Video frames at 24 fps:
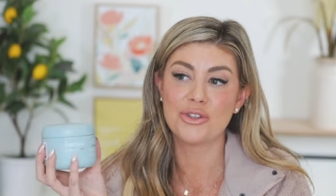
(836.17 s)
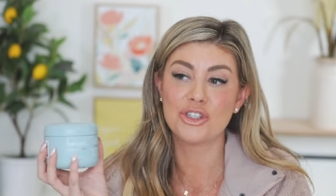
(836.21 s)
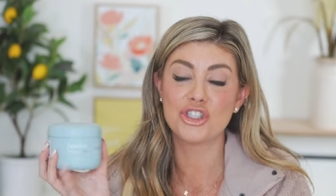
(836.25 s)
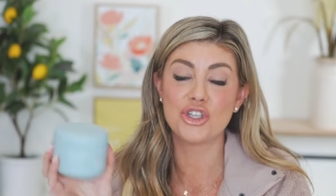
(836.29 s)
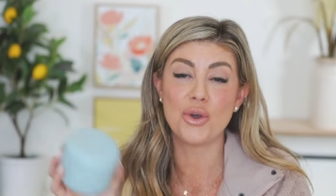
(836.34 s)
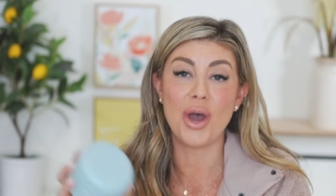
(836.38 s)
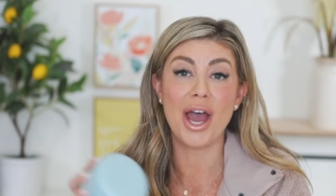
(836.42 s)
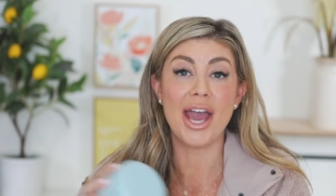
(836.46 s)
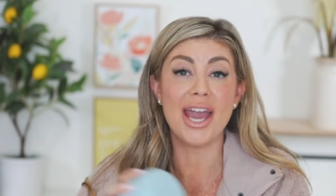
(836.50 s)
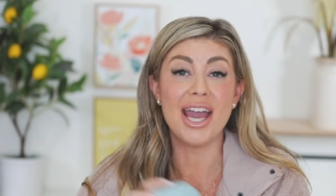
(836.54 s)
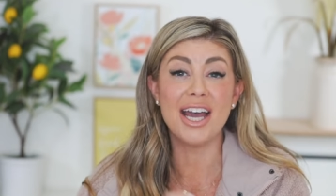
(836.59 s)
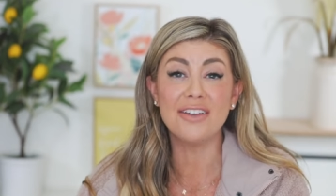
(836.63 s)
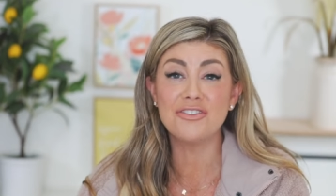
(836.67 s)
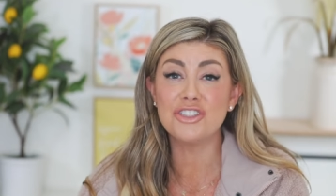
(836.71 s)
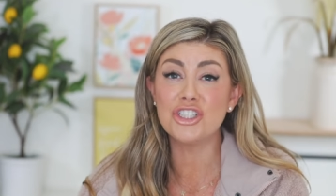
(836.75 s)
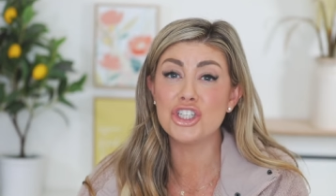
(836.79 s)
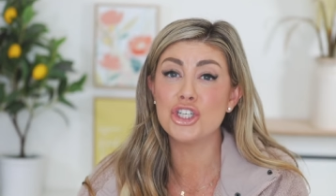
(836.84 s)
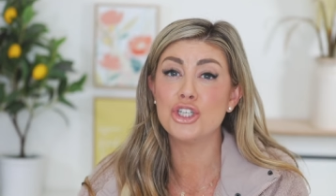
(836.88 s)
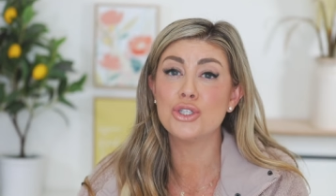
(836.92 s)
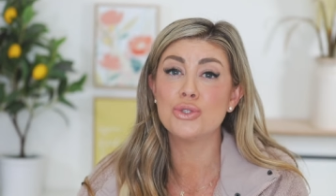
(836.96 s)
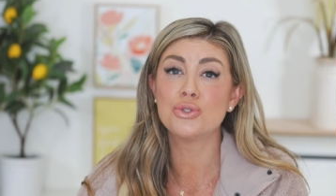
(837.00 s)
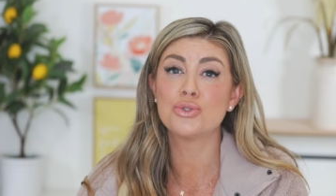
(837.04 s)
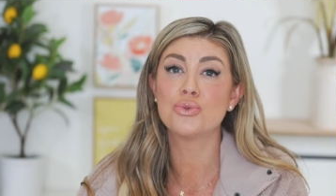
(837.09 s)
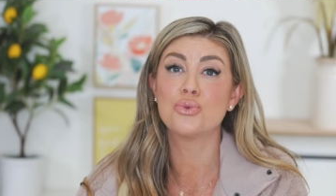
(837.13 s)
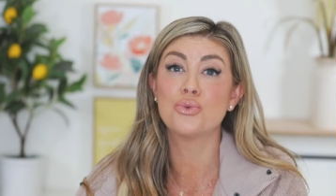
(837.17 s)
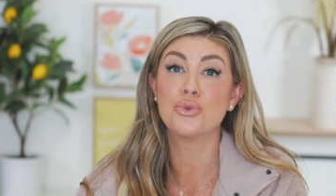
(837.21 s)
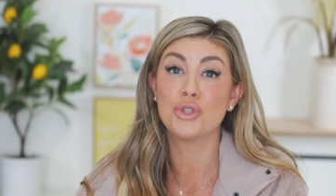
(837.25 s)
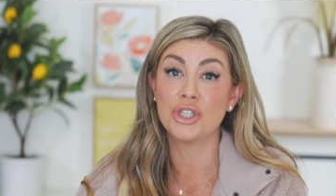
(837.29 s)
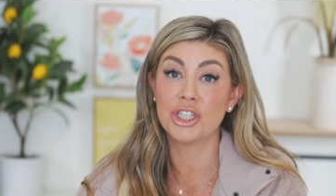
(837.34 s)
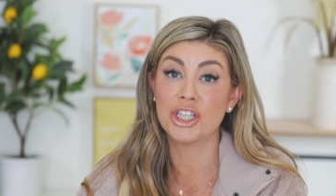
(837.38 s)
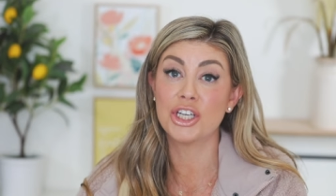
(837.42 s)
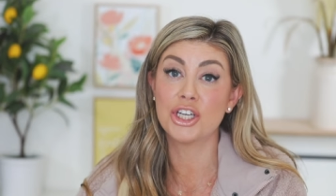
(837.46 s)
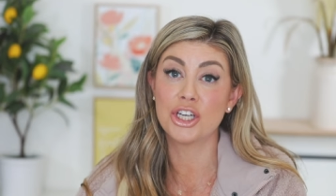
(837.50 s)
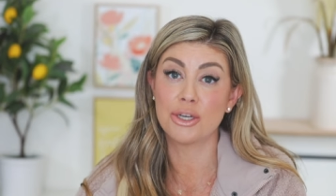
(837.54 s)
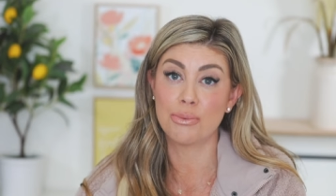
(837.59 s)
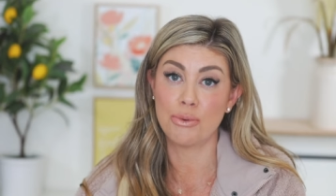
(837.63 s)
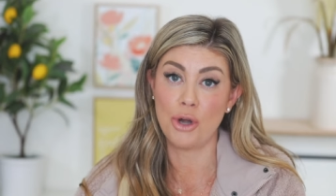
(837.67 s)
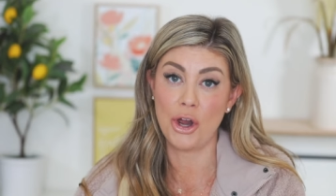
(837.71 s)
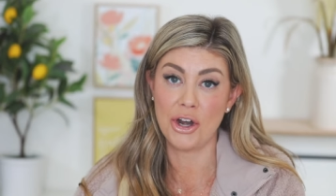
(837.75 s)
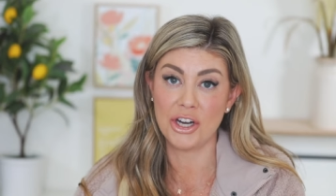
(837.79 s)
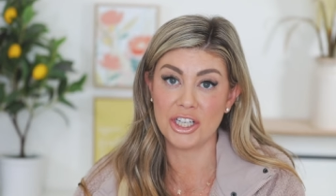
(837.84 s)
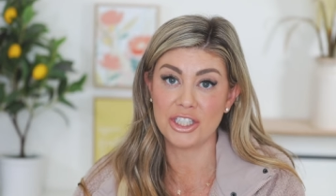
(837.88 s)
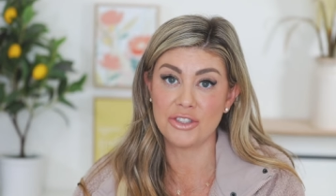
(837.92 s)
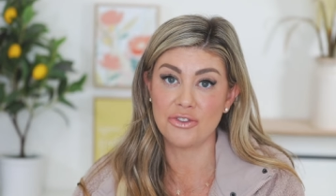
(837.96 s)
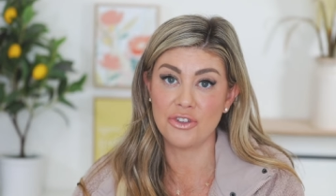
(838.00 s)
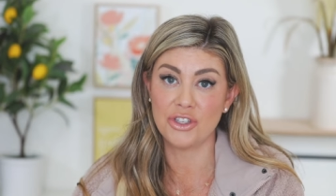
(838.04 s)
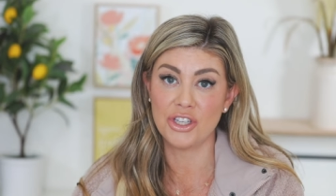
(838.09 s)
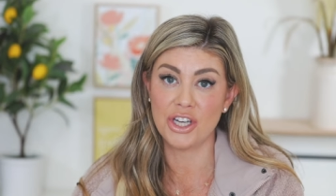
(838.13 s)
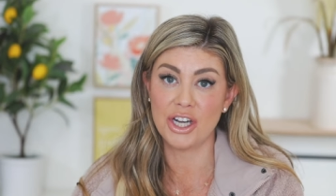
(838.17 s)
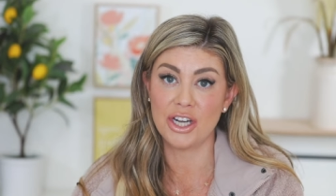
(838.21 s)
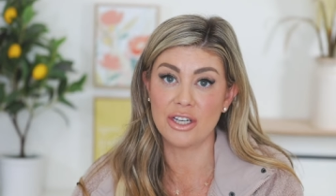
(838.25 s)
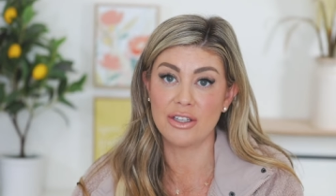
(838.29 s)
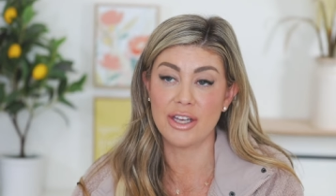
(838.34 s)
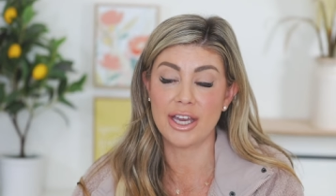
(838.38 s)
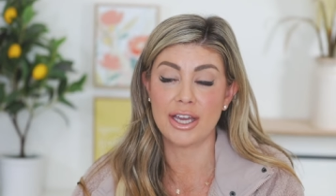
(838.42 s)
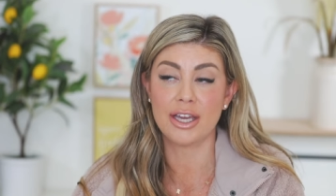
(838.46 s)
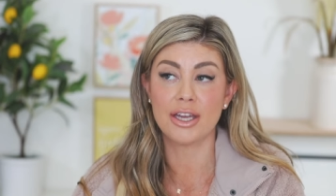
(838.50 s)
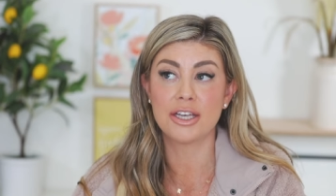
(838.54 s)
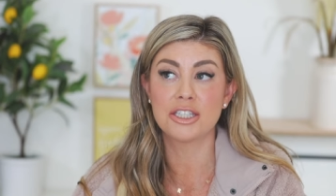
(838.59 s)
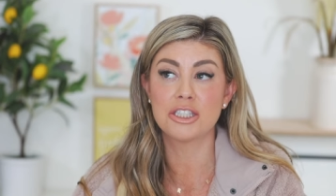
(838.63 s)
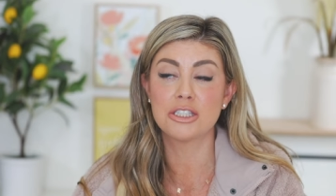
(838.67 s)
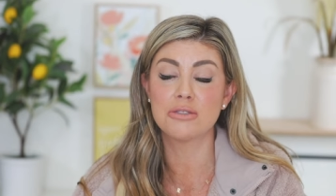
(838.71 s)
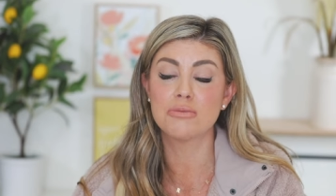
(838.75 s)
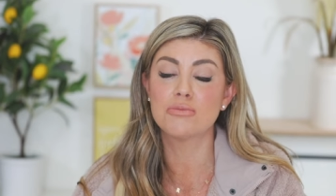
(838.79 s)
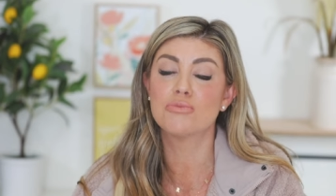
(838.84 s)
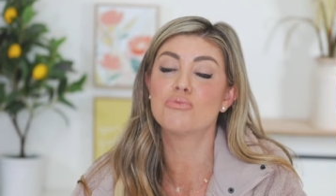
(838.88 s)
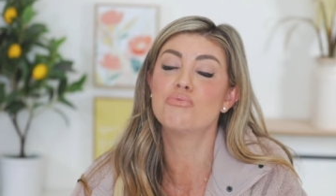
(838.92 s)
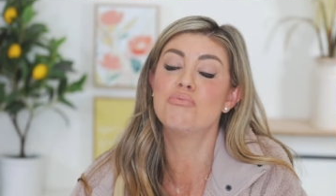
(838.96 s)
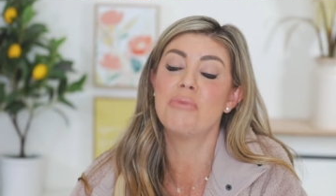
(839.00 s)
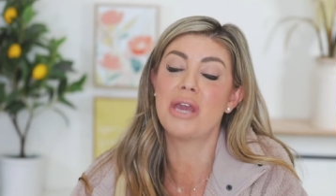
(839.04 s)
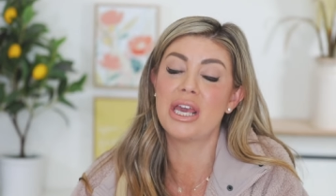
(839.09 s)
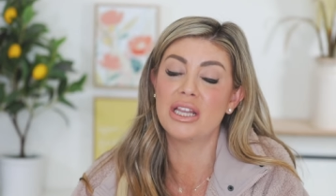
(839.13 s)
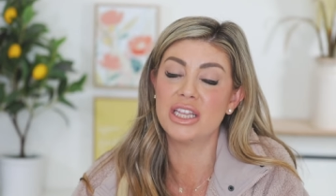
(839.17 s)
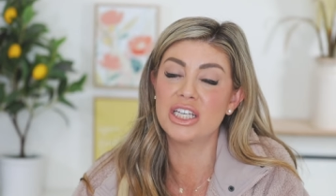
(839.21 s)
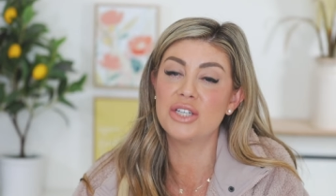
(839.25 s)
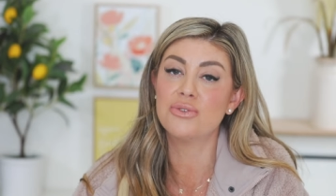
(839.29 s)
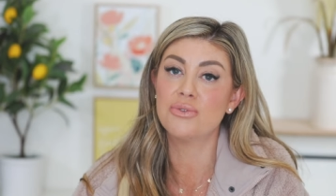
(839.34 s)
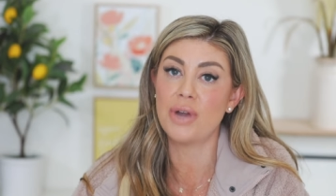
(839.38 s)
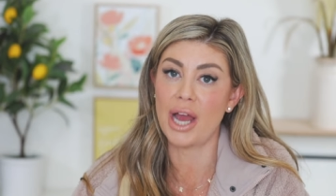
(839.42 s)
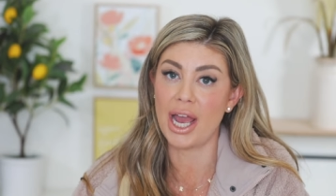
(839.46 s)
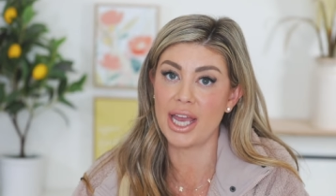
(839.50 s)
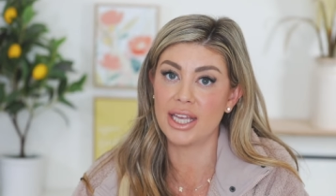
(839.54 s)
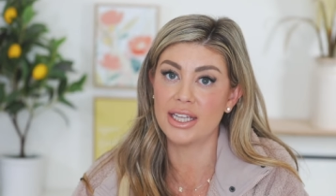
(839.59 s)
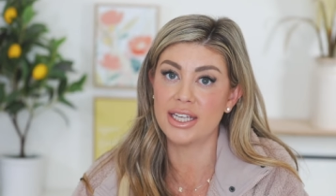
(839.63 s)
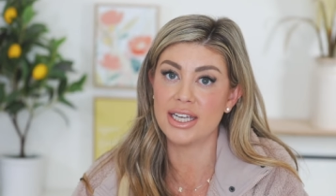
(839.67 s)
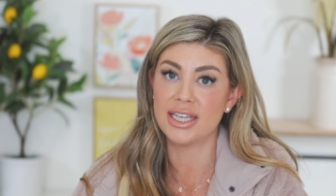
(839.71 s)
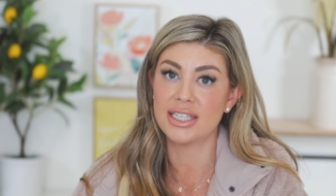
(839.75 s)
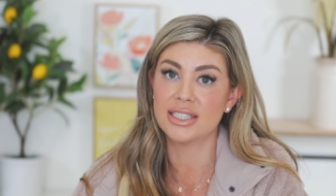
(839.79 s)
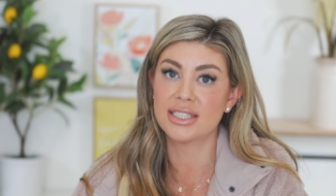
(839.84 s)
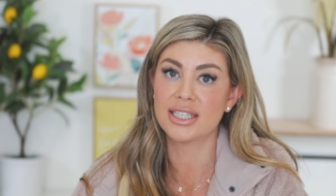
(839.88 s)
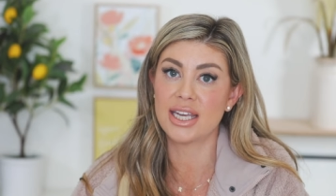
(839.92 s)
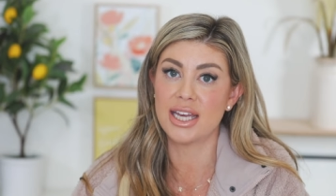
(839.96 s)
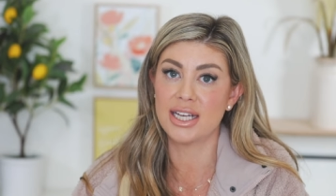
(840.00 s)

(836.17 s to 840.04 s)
So I have to use really good products for their, like, mainly Riley's.